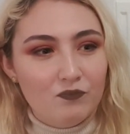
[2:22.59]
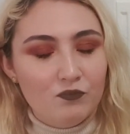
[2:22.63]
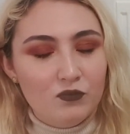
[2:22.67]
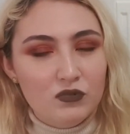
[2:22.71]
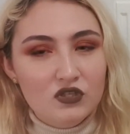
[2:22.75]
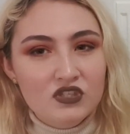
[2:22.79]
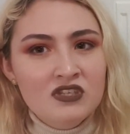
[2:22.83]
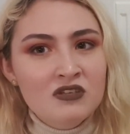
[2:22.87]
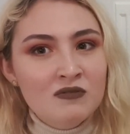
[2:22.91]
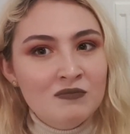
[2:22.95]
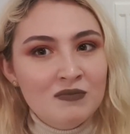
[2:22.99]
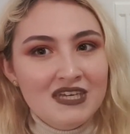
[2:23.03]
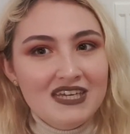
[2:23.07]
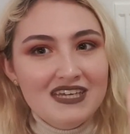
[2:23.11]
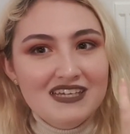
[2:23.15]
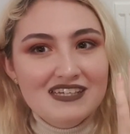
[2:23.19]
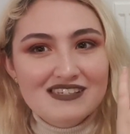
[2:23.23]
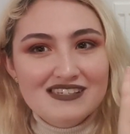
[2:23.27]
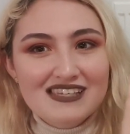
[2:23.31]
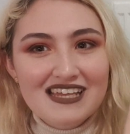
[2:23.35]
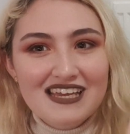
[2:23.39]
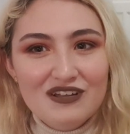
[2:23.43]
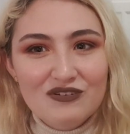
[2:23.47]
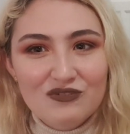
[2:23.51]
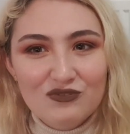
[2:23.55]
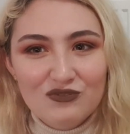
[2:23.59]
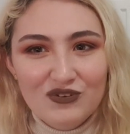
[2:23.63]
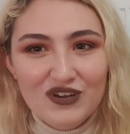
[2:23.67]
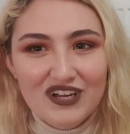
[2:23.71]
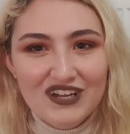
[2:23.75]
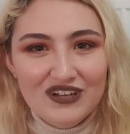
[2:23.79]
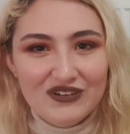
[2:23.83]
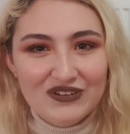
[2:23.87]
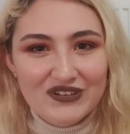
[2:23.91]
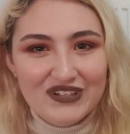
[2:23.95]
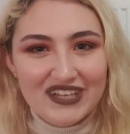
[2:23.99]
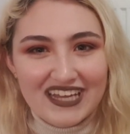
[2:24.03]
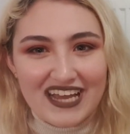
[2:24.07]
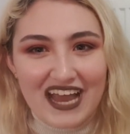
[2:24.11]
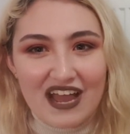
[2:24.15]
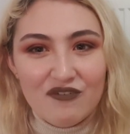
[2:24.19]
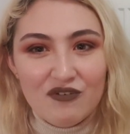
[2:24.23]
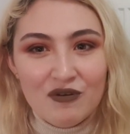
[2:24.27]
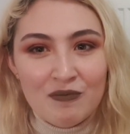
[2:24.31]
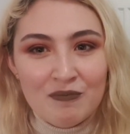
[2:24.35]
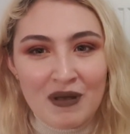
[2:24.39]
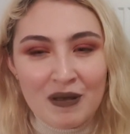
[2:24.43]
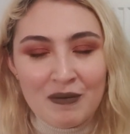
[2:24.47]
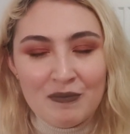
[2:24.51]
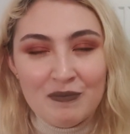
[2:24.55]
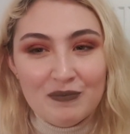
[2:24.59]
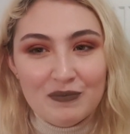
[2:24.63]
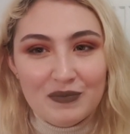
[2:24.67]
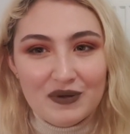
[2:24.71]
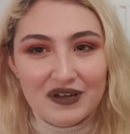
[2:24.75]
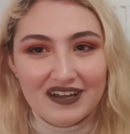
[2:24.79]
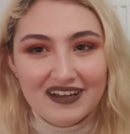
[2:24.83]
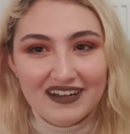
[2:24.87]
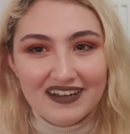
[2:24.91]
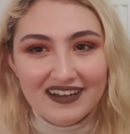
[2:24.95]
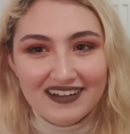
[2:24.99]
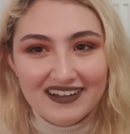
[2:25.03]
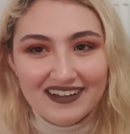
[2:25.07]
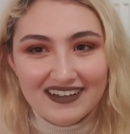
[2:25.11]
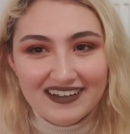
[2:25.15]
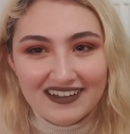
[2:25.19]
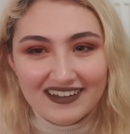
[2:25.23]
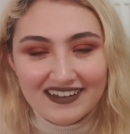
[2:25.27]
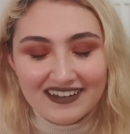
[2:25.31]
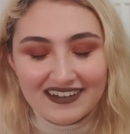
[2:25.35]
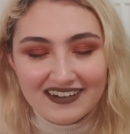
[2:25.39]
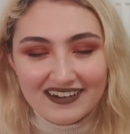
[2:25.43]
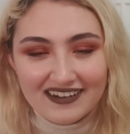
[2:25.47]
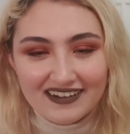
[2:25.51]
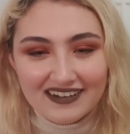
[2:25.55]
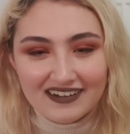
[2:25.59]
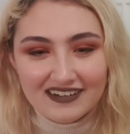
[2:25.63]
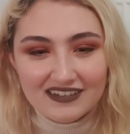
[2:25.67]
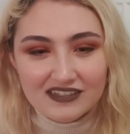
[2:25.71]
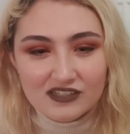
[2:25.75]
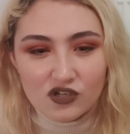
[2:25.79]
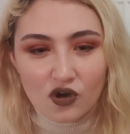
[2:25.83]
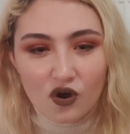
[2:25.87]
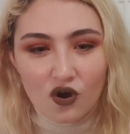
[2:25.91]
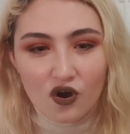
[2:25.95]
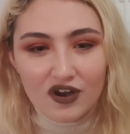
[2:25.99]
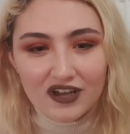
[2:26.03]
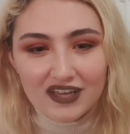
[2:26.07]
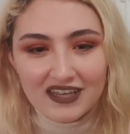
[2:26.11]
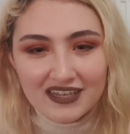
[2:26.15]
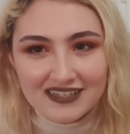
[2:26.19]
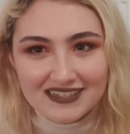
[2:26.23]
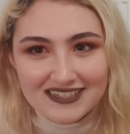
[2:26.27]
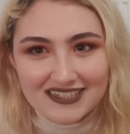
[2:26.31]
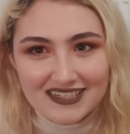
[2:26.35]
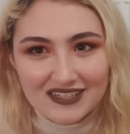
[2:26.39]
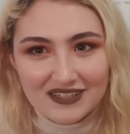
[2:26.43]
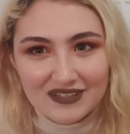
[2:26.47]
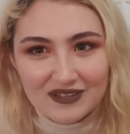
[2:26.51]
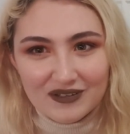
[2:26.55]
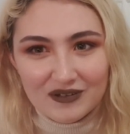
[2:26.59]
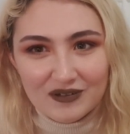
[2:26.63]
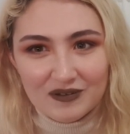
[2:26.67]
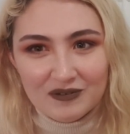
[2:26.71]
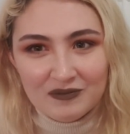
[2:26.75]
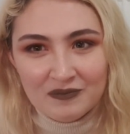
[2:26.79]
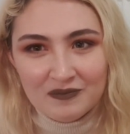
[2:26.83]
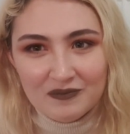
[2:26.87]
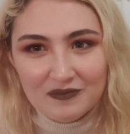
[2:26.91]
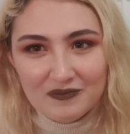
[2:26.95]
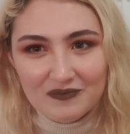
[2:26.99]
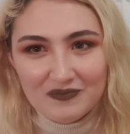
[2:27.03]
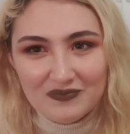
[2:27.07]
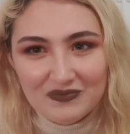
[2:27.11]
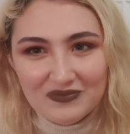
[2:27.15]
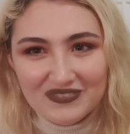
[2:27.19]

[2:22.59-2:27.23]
But to me, it's like real. Like I remember talking to them